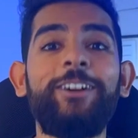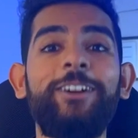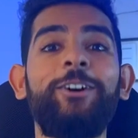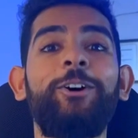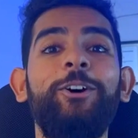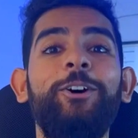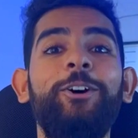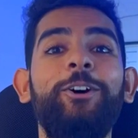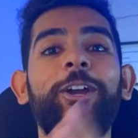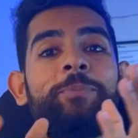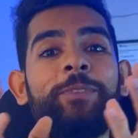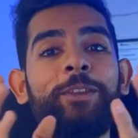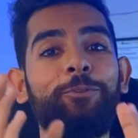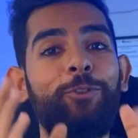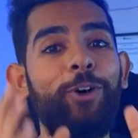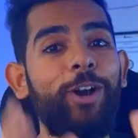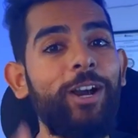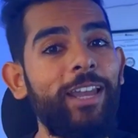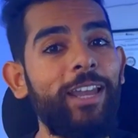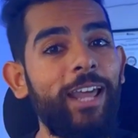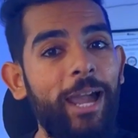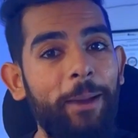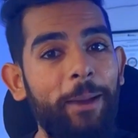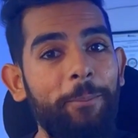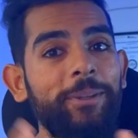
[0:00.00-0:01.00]
Okay,
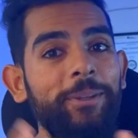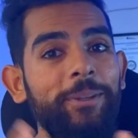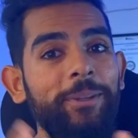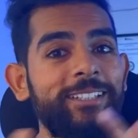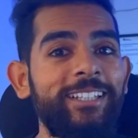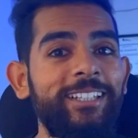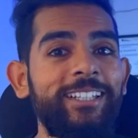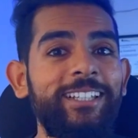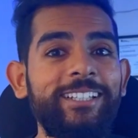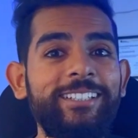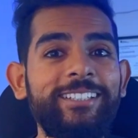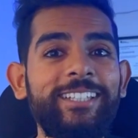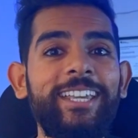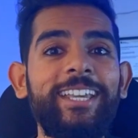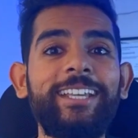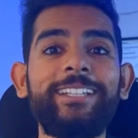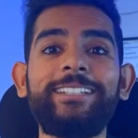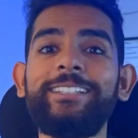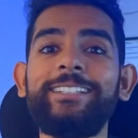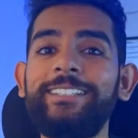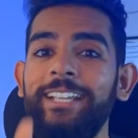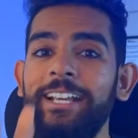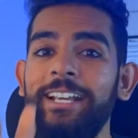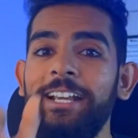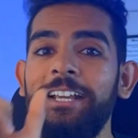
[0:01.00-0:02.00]
what happens in this case
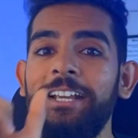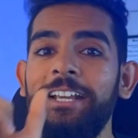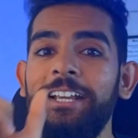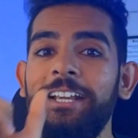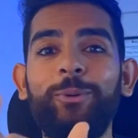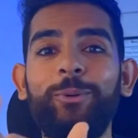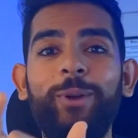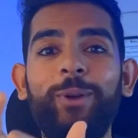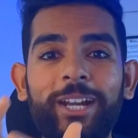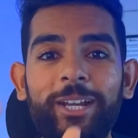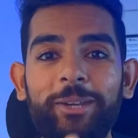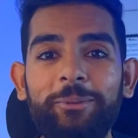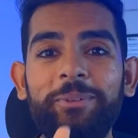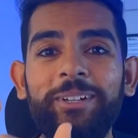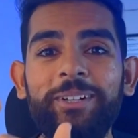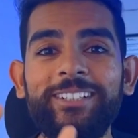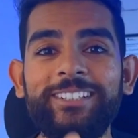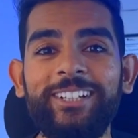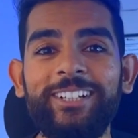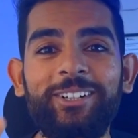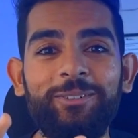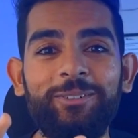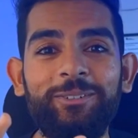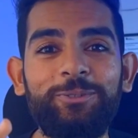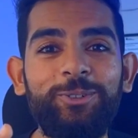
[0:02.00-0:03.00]
is the
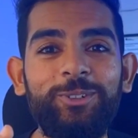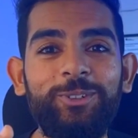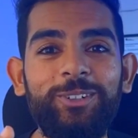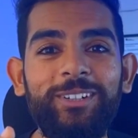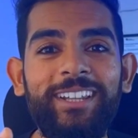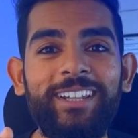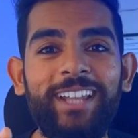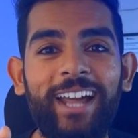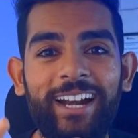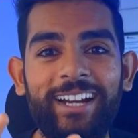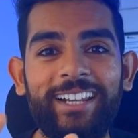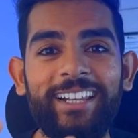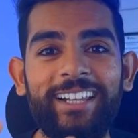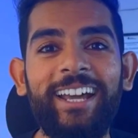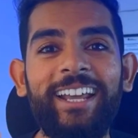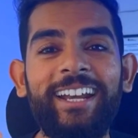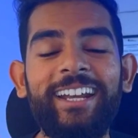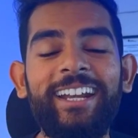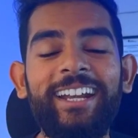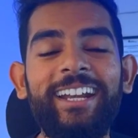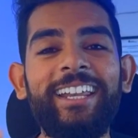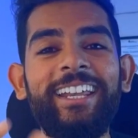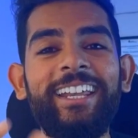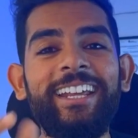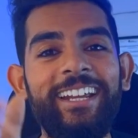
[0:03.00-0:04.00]
20% of food that they're
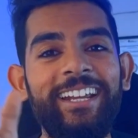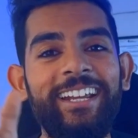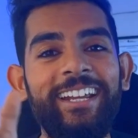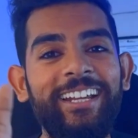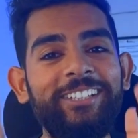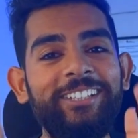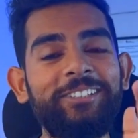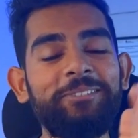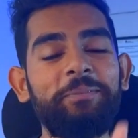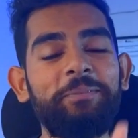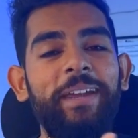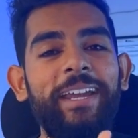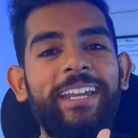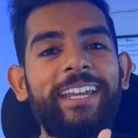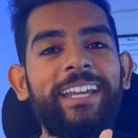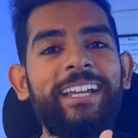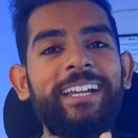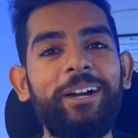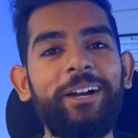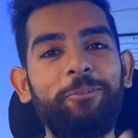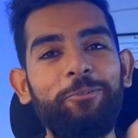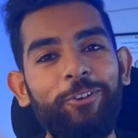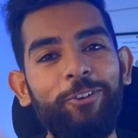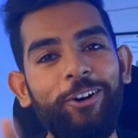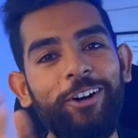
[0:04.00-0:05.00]
eating is making
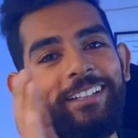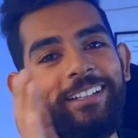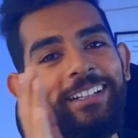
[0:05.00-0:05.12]
up for the